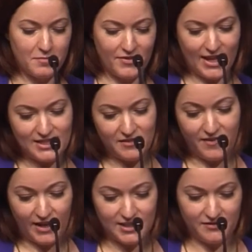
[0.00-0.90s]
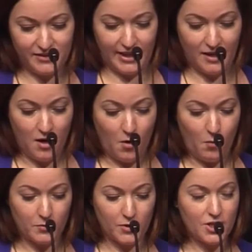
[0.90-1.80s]
but that's effectively
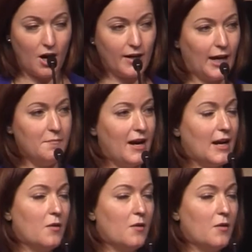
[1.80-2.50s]
what we're talking about.